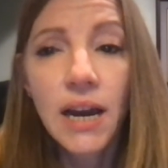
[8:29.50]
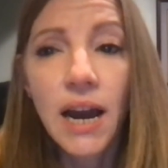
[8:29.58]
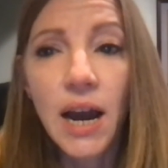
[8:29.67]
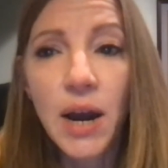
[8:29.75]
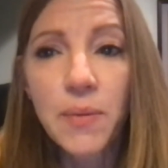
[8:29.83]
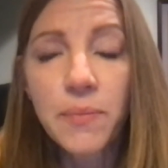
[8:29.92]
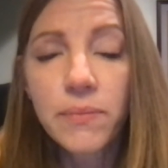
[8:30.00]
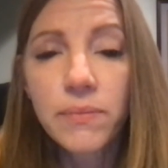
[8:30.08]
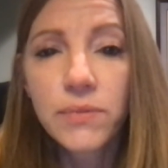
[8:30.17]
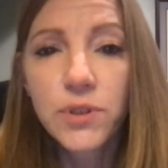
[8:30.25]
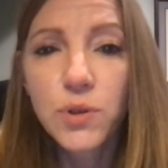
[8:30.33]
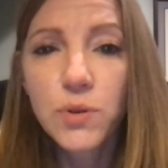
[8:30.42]

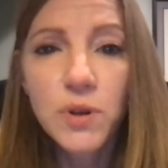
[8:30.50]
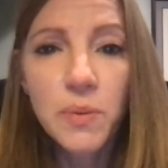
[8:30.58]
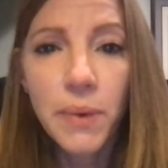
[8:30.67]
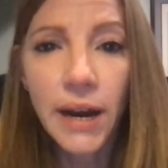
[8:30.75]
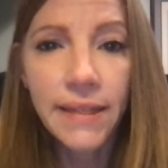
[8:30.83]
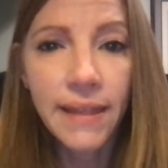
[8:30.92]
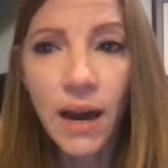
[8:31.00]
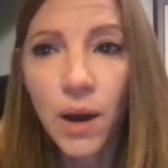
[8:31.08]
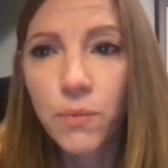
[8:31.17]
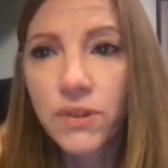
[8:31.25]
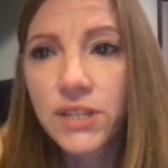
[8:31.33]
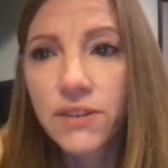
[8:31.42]
So you combine
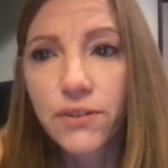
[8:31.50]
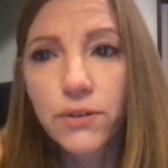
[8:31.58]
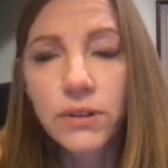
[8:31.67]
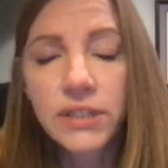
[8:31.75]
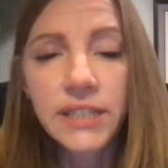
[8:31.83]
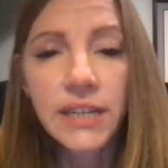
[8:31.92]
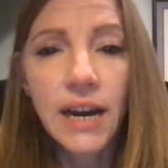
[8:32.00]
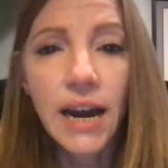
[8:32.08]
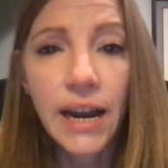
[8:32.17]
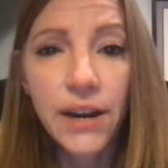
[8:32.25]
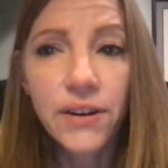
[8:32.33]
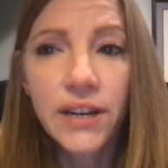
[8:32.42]
that with difficulty
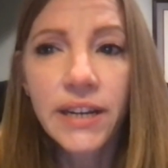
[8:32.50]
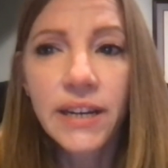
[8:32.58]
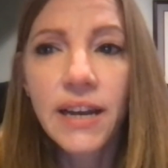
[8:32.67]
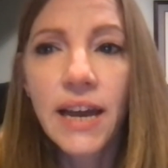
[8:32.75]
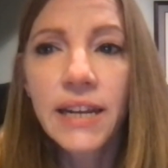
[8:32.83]
hiring,